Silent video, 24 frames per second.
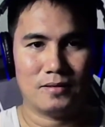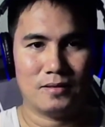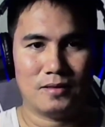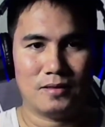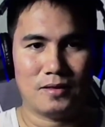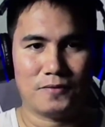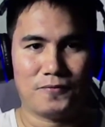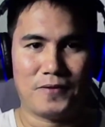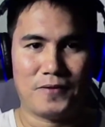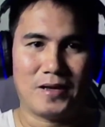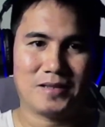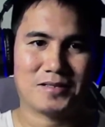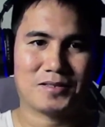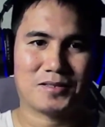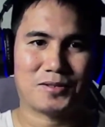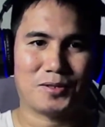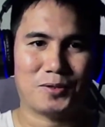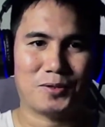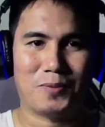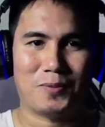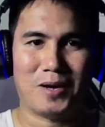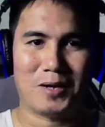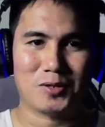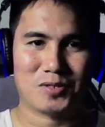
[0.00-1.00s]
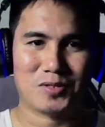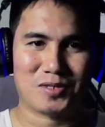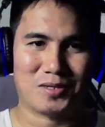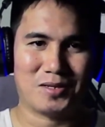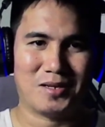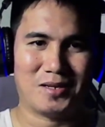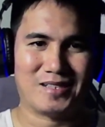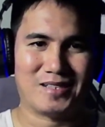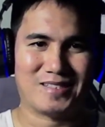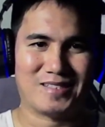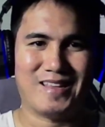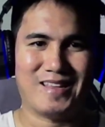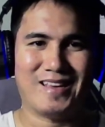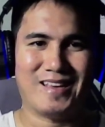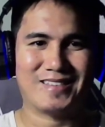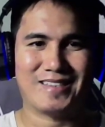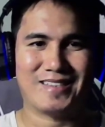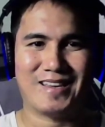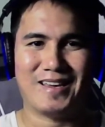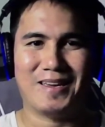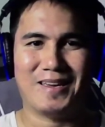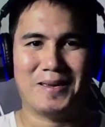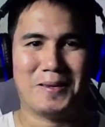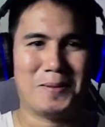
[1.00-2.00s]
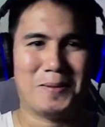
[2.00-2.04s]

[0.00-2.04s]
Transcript: faster browser, as they say.